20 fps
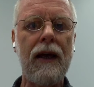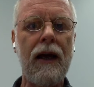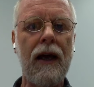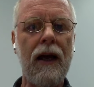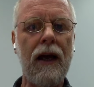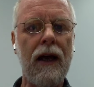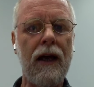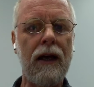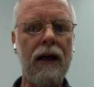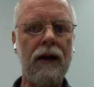
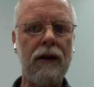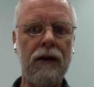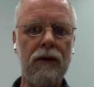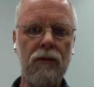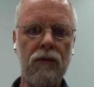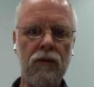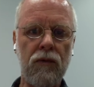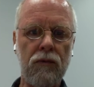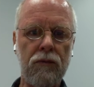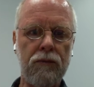
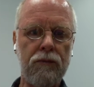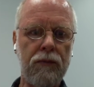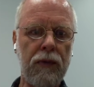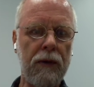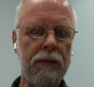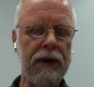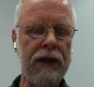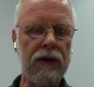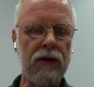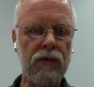We'll
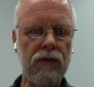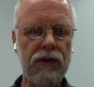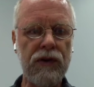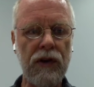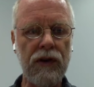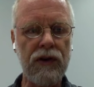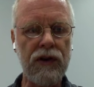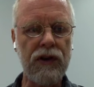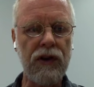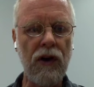probably
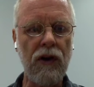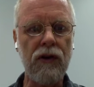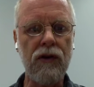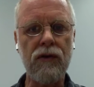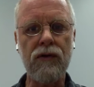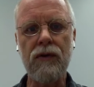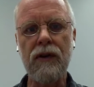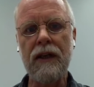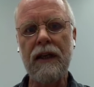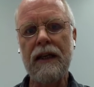also show
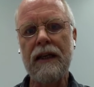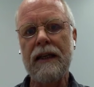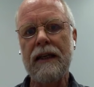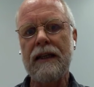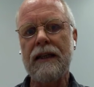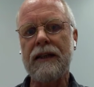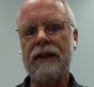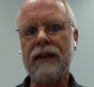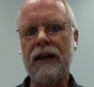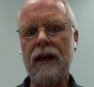you
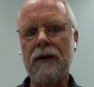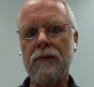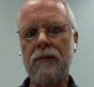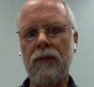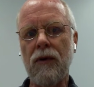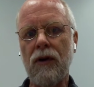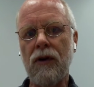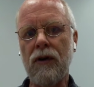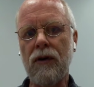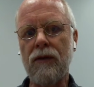
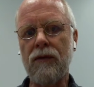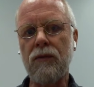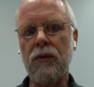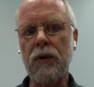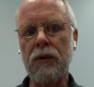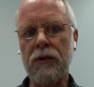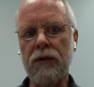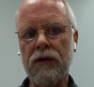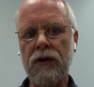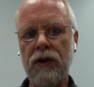some of
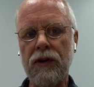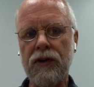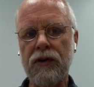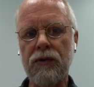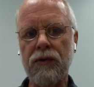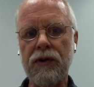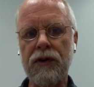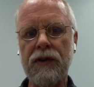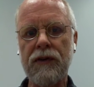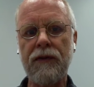where we've got
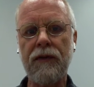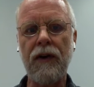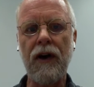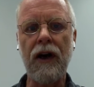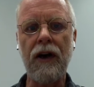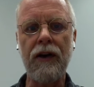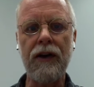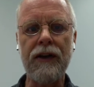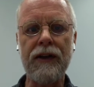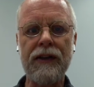to as
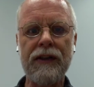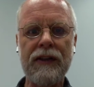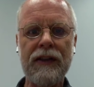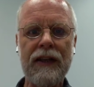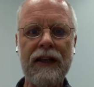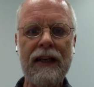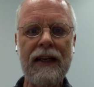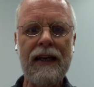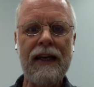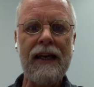far
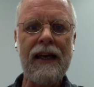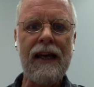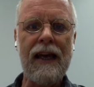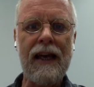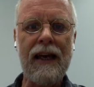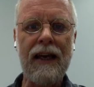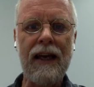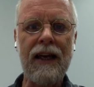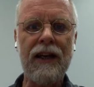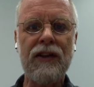as
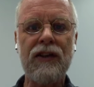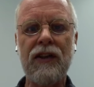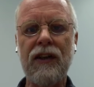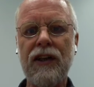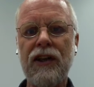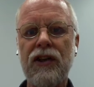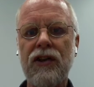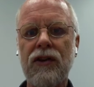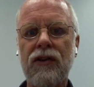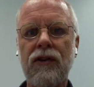our
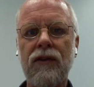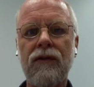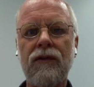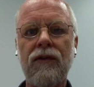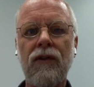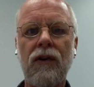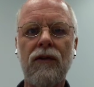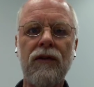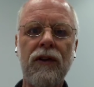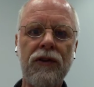selection
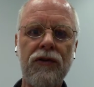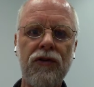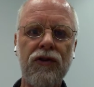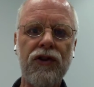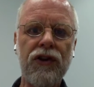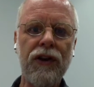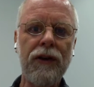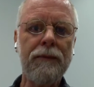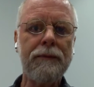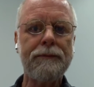of
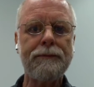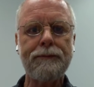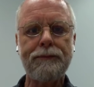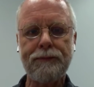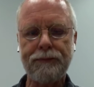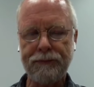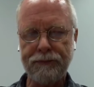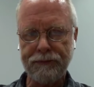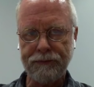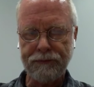literature.
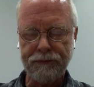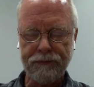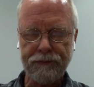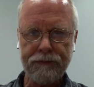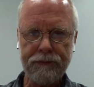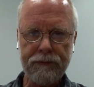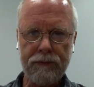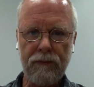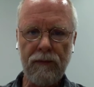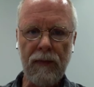
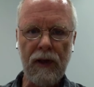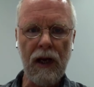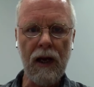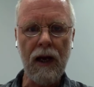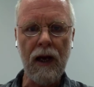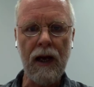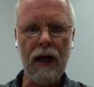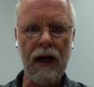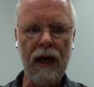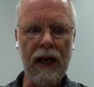
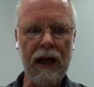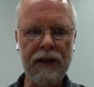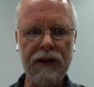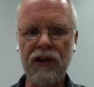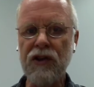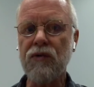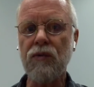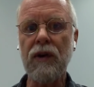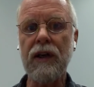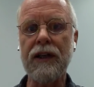And
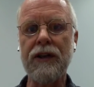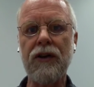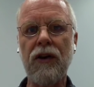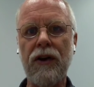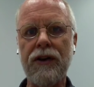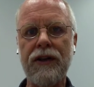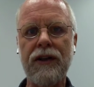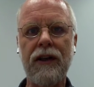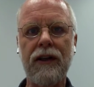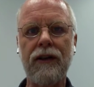there's really
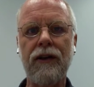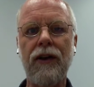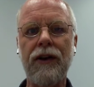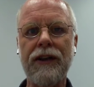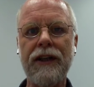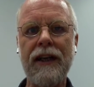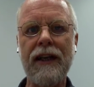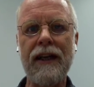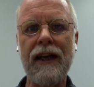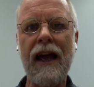not a
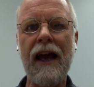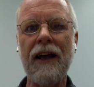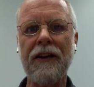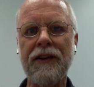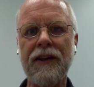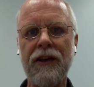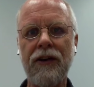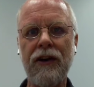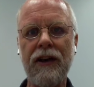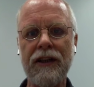lot
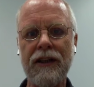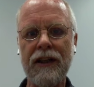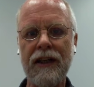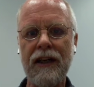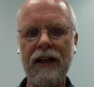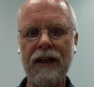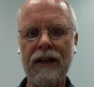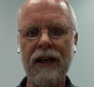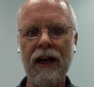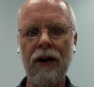out there
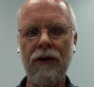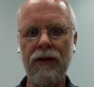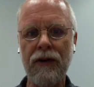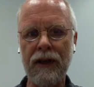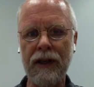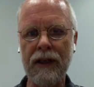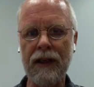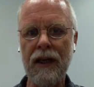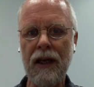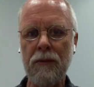
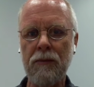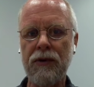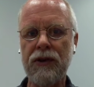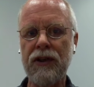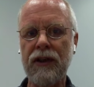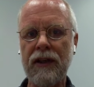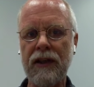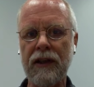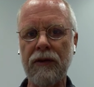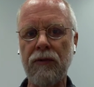currently,
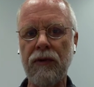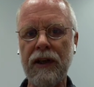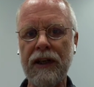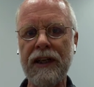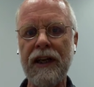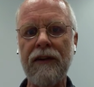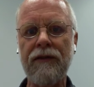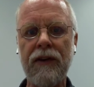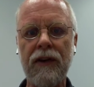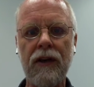particularly
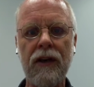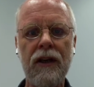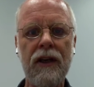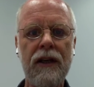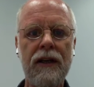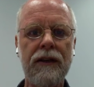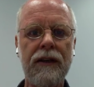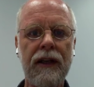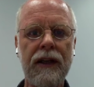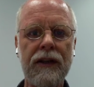really nothing
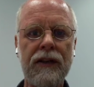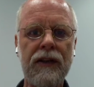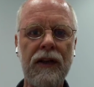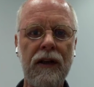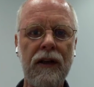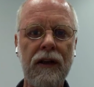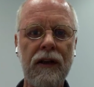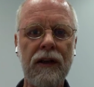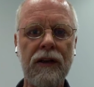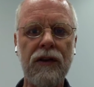that's
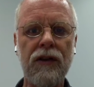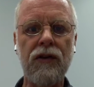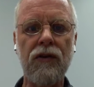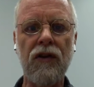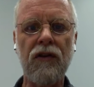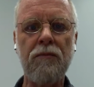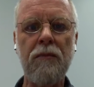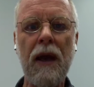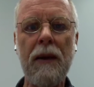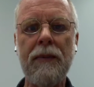to
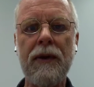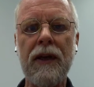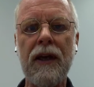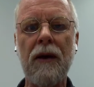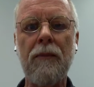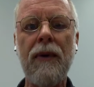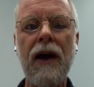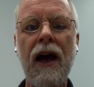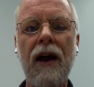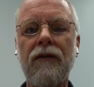do with
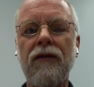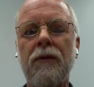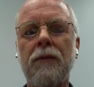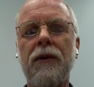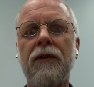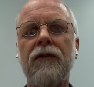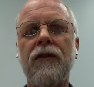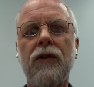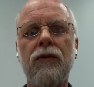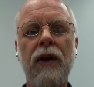mapping apart from
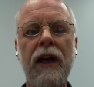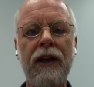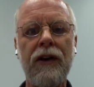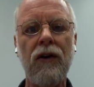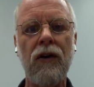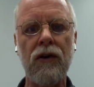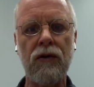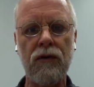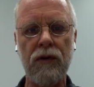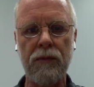a few ad
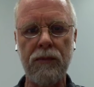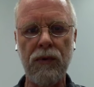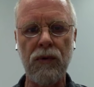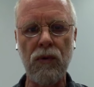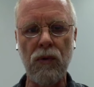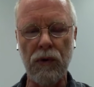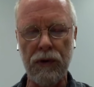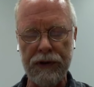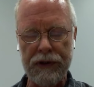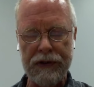hoc
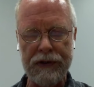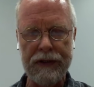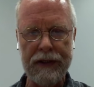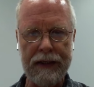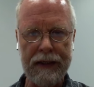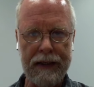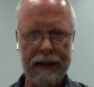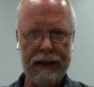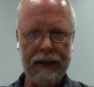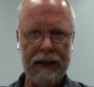reports.
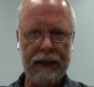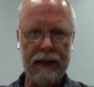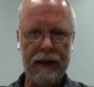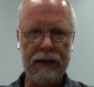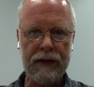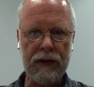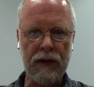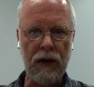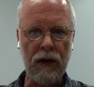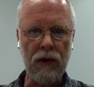
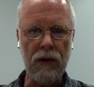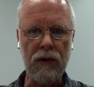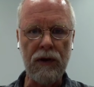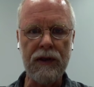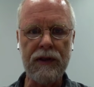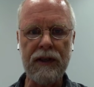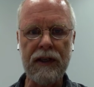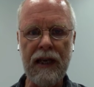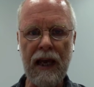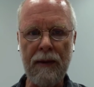So
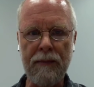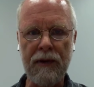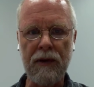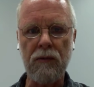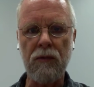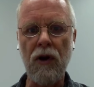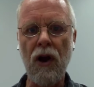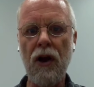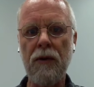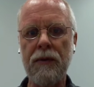it's a gap
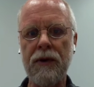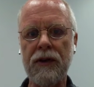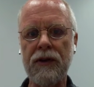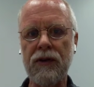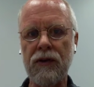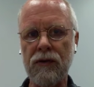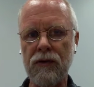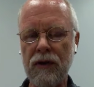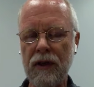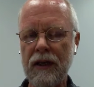that we're hoping
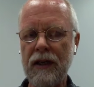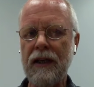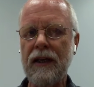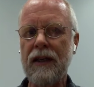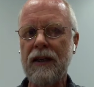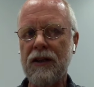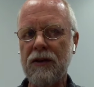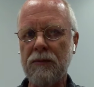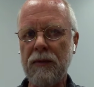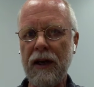to
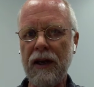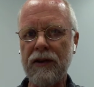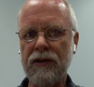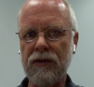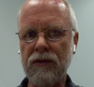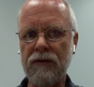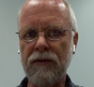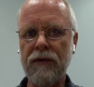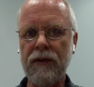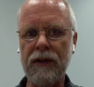be able
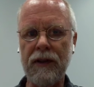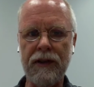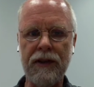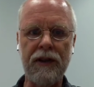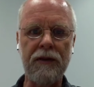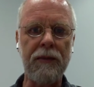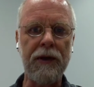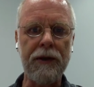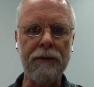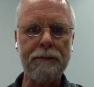to fill
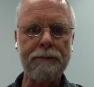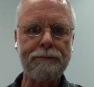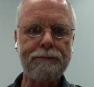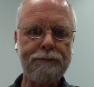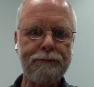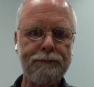in a bit.